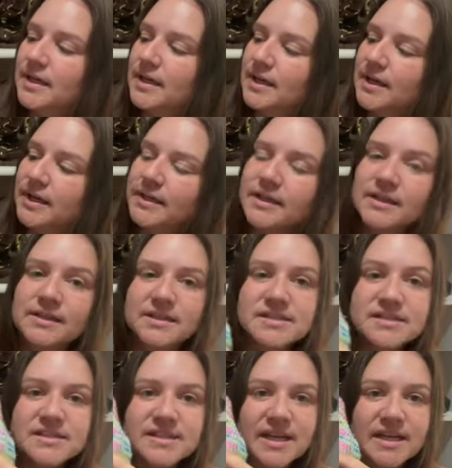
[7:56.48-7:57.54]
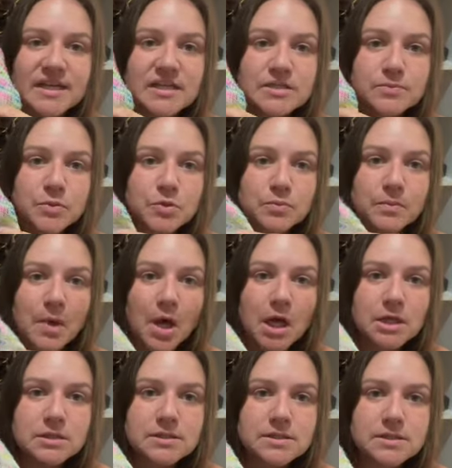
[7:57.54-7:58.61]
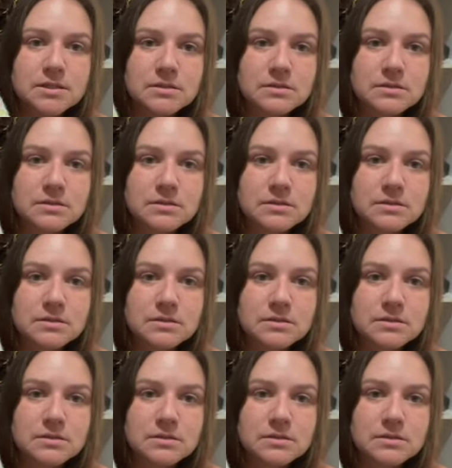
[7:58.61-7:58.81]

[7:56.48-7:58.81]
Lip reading: think this is 80s Boombox.